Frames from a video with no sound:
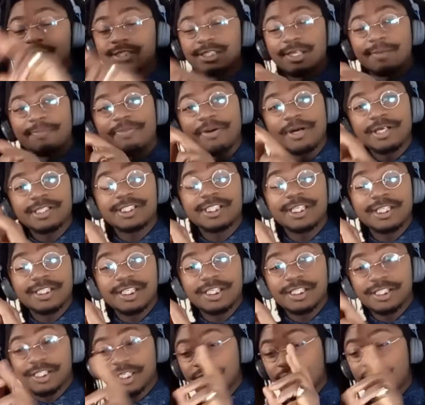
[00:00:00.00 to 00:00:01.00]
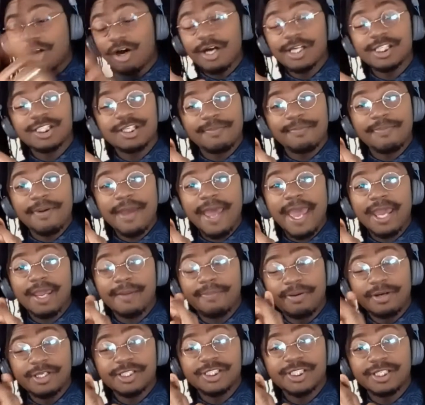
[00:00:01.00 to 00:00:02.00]
she called you
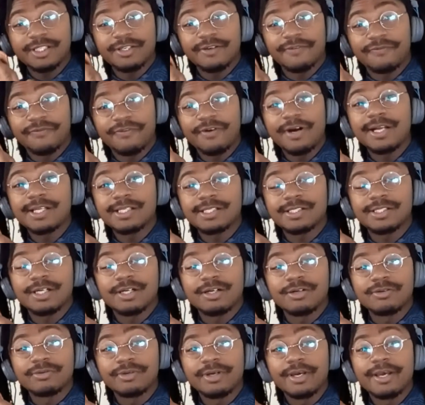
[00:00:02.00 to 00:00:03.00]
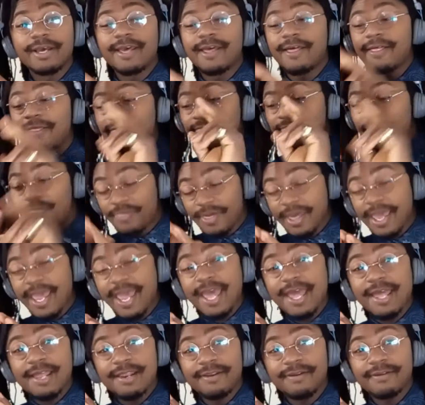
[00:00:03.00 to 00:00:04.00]
back, put you in the friend zone.
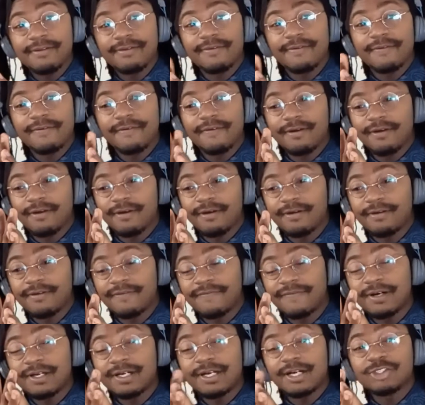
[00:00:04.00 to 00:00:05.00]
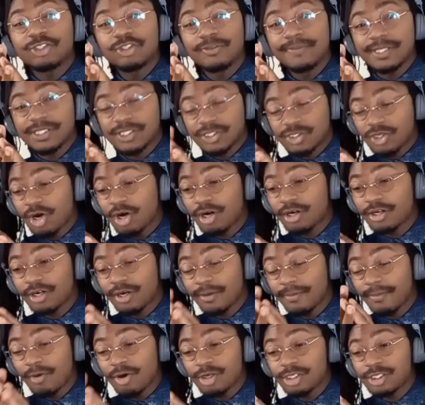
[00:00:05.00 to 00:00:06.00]
Then, found out you've been stalking
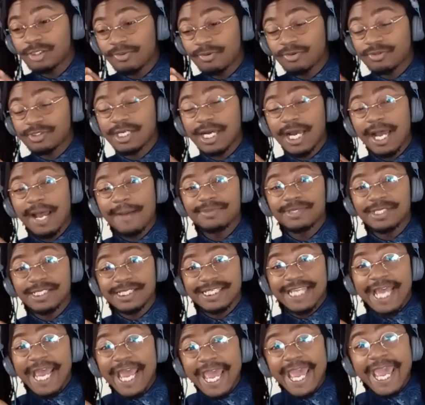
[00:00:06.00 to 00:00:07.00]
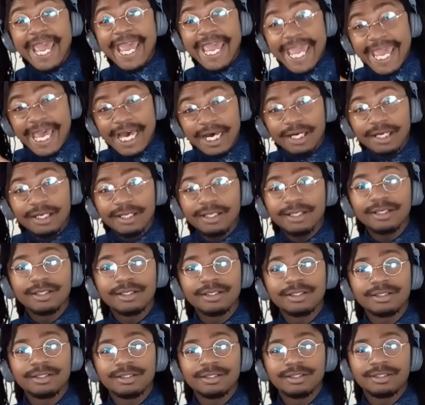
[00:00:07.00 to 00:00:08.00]
her multiple times a day.
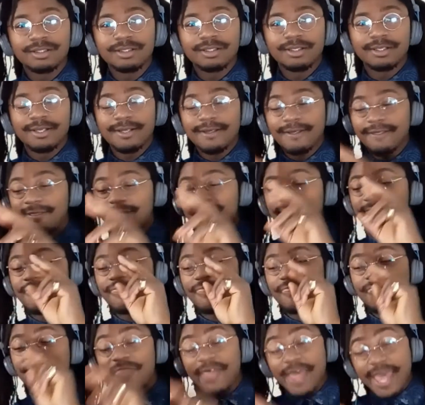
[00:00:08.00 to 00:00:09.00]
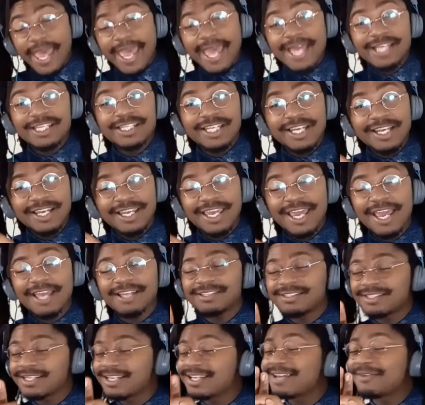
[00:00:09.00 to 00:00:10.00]
Then
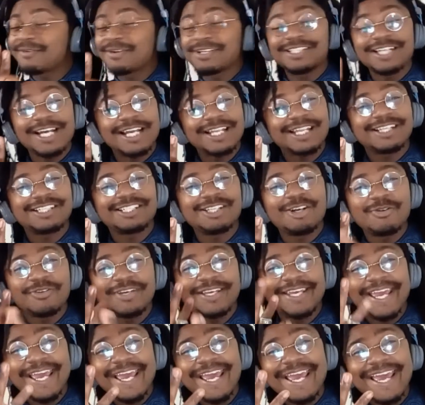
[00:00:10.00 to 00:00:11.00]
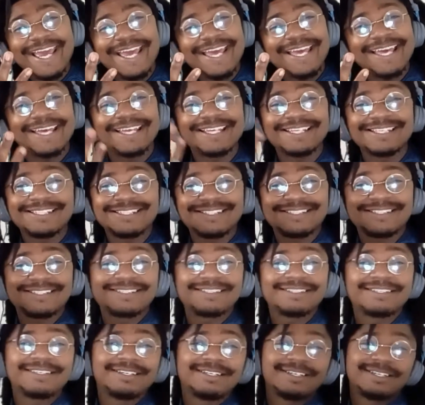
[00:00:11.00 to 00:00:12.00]
she rejected your
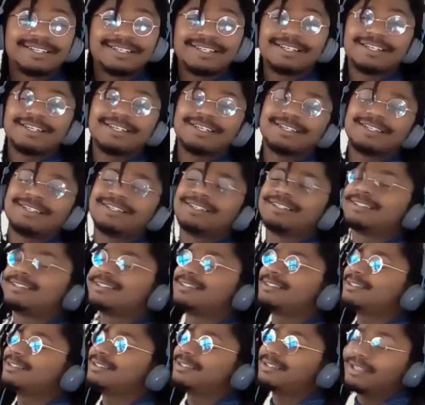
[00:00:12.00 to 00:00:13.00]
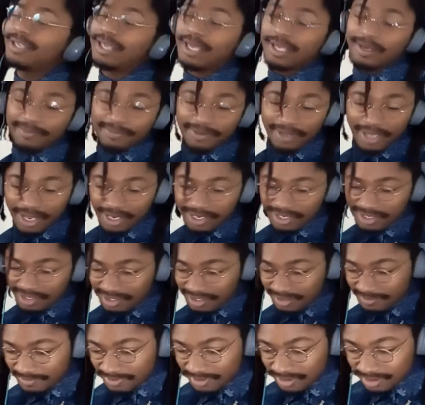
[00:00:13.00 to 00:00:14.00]
kiss. You gotta pack it
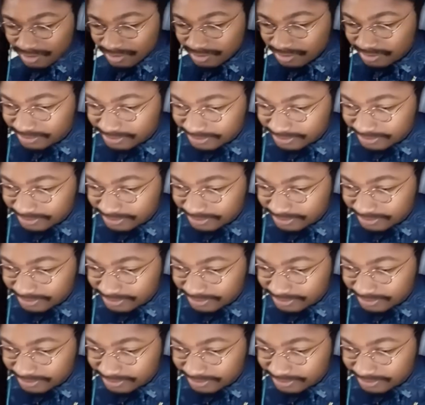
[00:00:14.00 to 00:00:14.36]
up, bro.